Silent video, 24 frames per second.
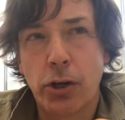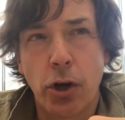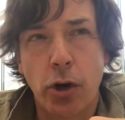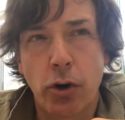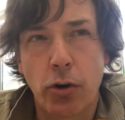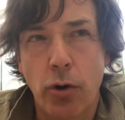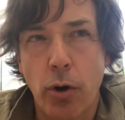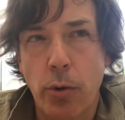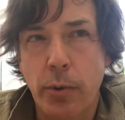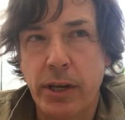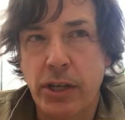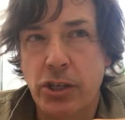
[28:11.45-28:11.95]

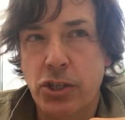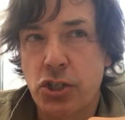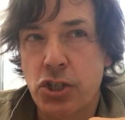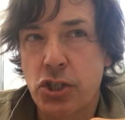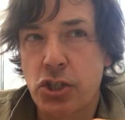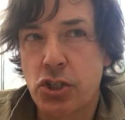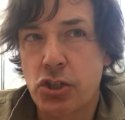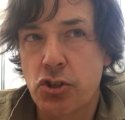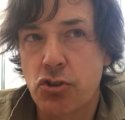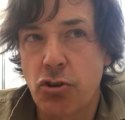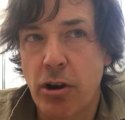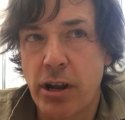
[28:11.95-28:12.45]
growing
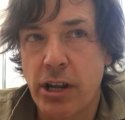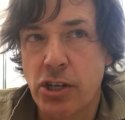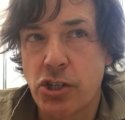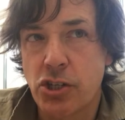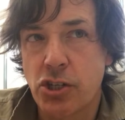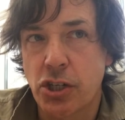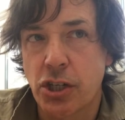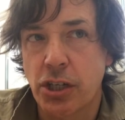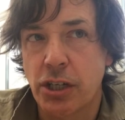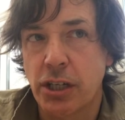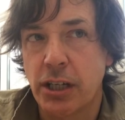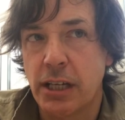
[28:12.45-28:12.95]

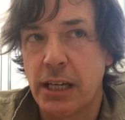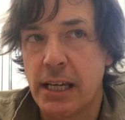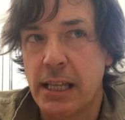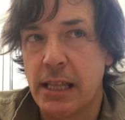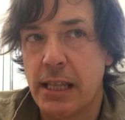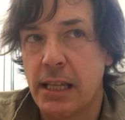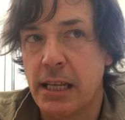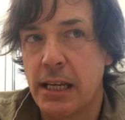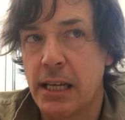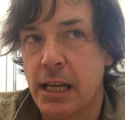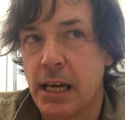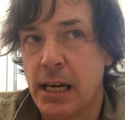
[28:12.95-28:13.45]
stranger
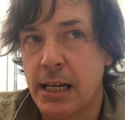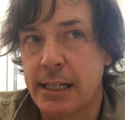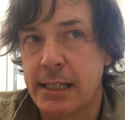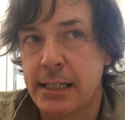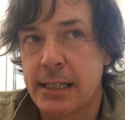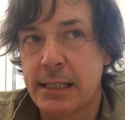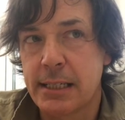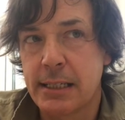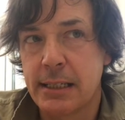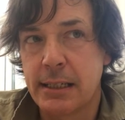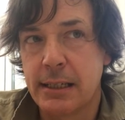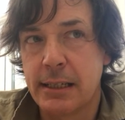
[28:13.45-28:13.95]
in the
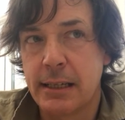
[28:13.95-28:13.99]
night,